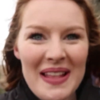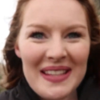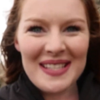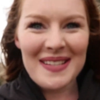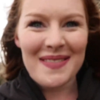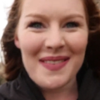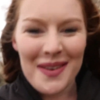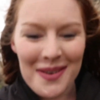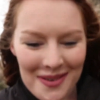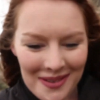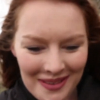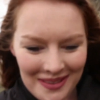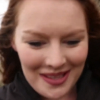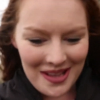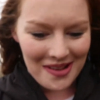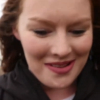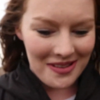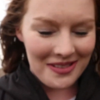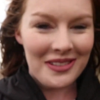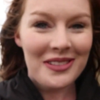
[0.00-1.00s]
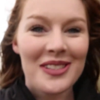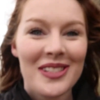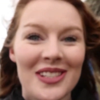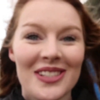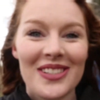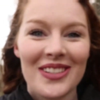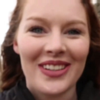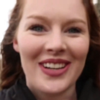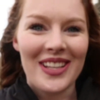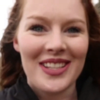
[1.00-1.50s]
Some cool local
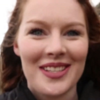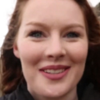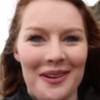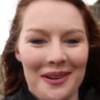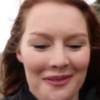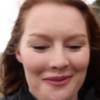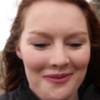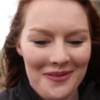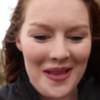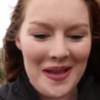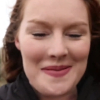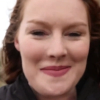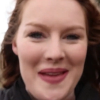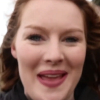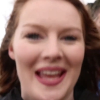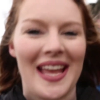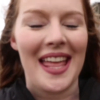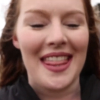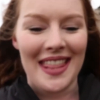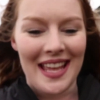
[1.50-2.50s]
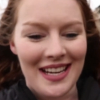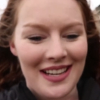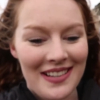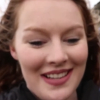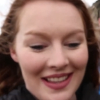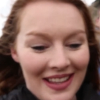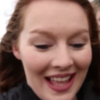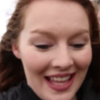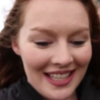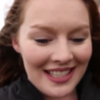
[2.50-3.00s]
students who are filming, and they
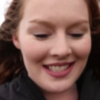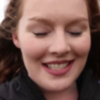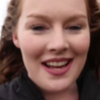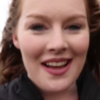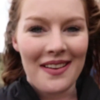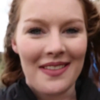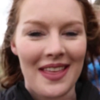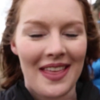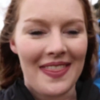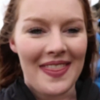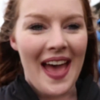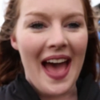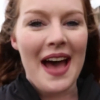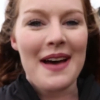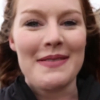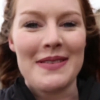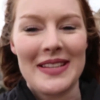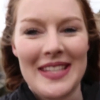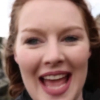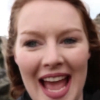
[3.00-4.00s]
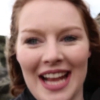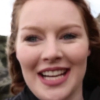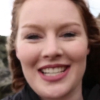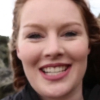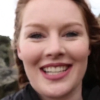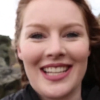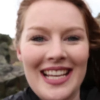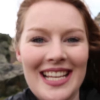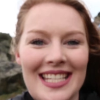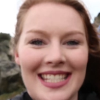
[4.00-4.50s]
let us know that that was
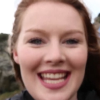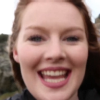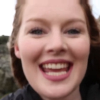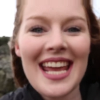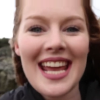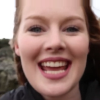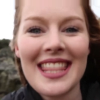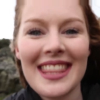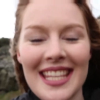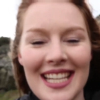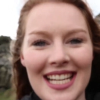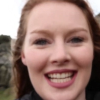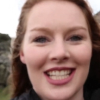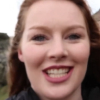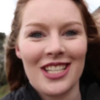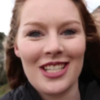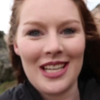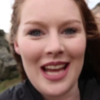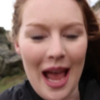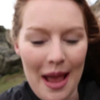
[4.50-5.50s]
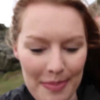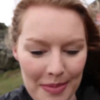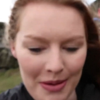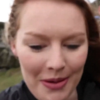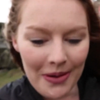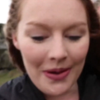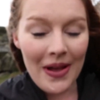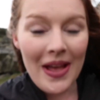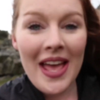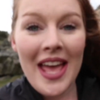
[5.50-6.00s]
actually St. Anthony's
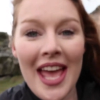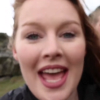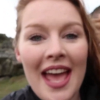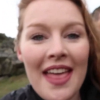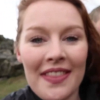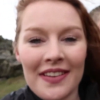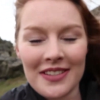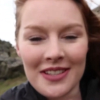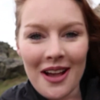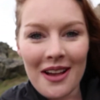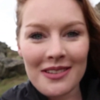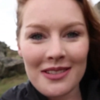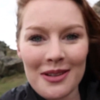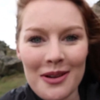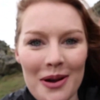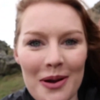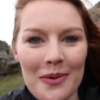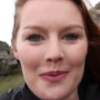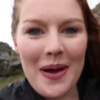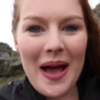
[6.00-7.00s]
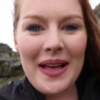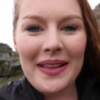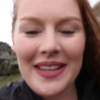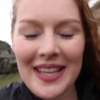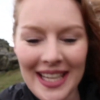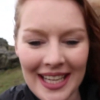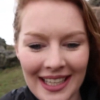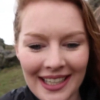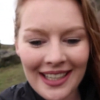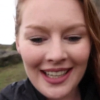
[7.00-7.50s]
Chapel. There's also a well
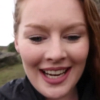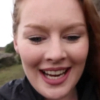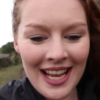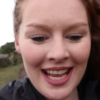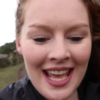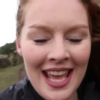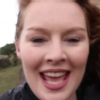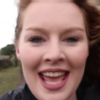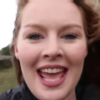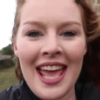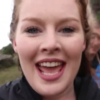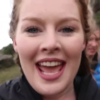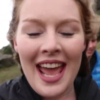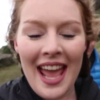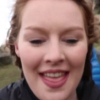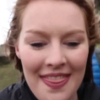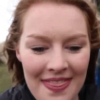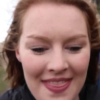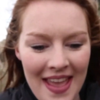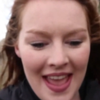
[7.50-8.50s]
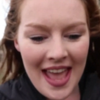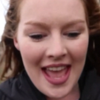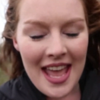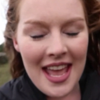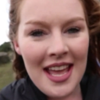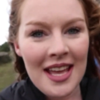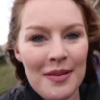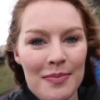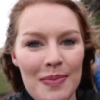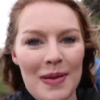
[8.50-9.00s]
here, and
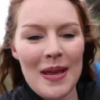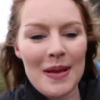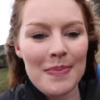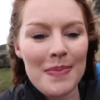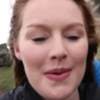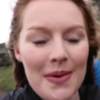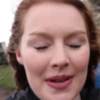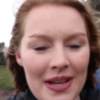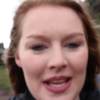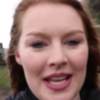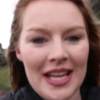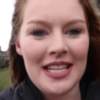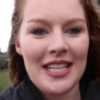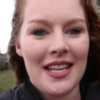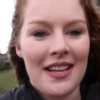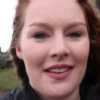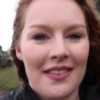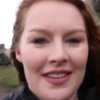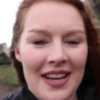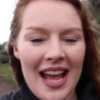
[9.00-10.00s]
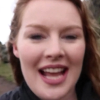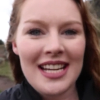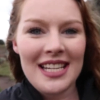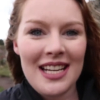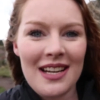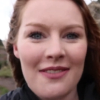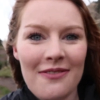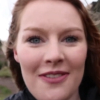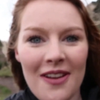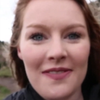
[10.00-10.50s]
that people until
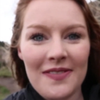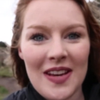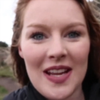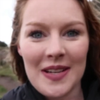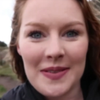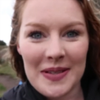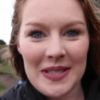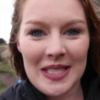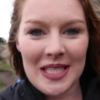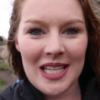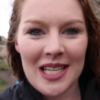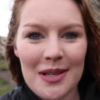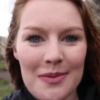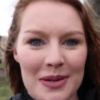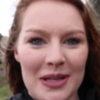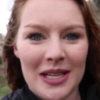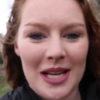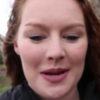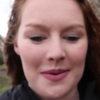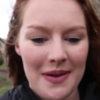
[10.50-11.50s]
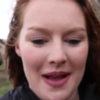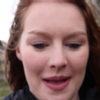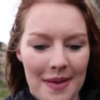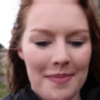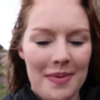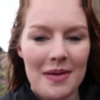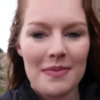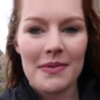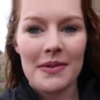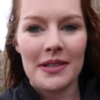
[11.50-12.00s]
1950 it was still working well,
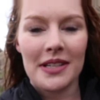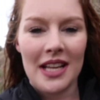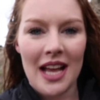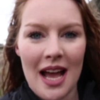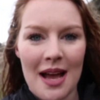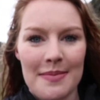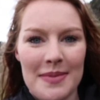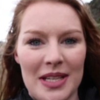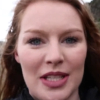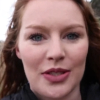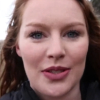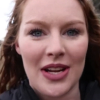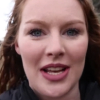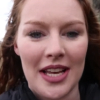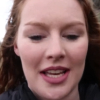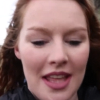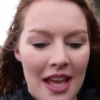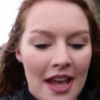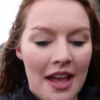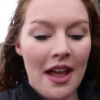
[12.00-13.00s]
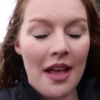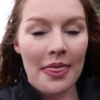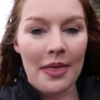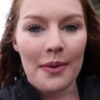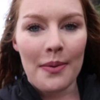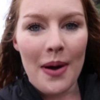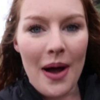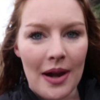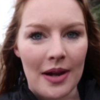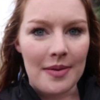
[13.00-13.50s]
and people would come and drink
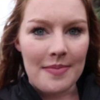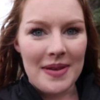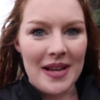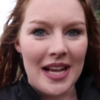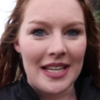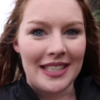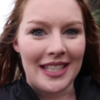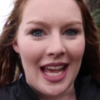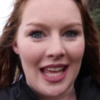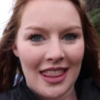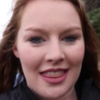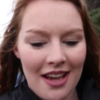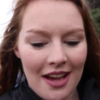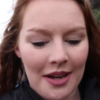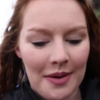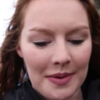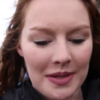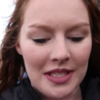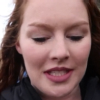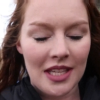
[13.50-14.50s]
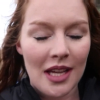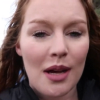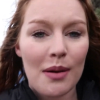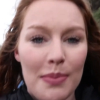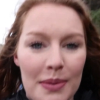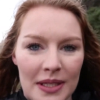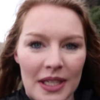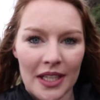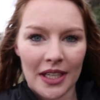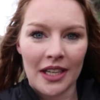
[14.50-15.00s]
the water because they thought it was so
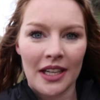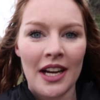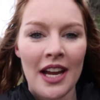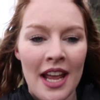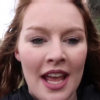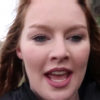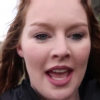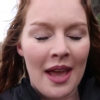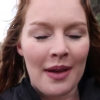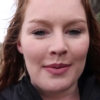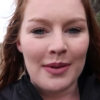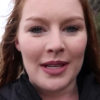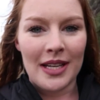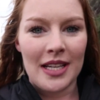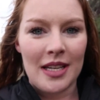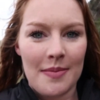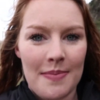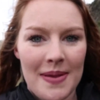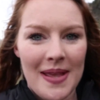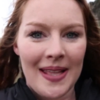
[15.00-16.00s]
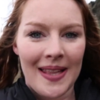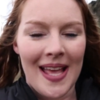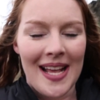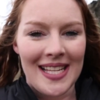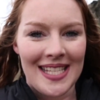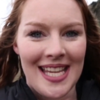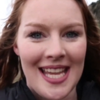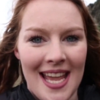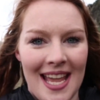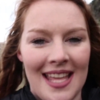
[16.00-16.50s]
pure and wanted to be
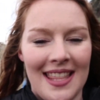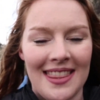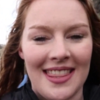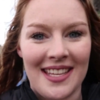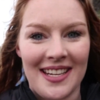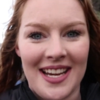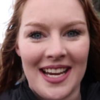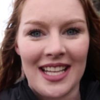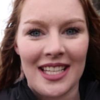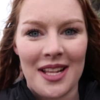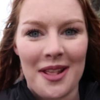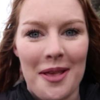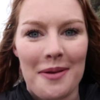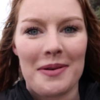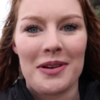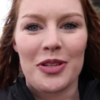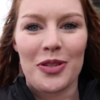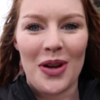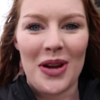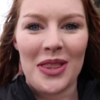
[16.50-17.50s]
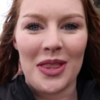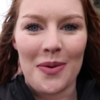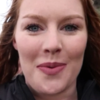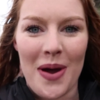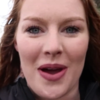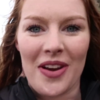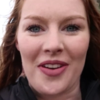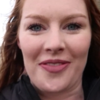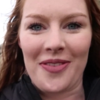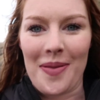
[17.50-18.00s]
like St. Anthony, so they would drink the
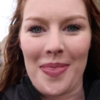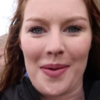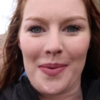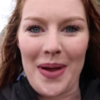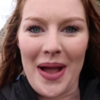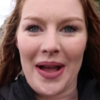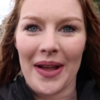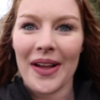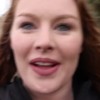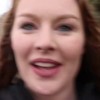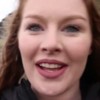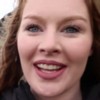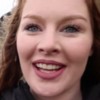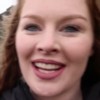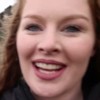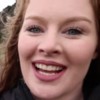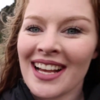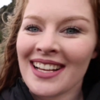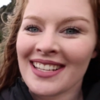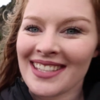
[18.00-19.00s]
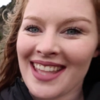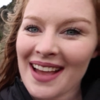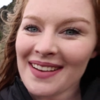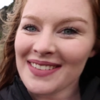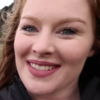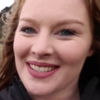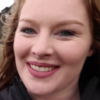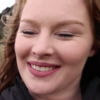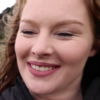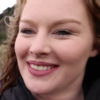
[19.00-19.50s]
water from the well. So that
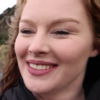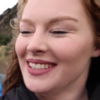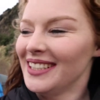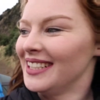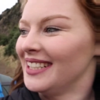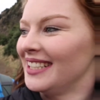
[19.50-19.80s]
was cool.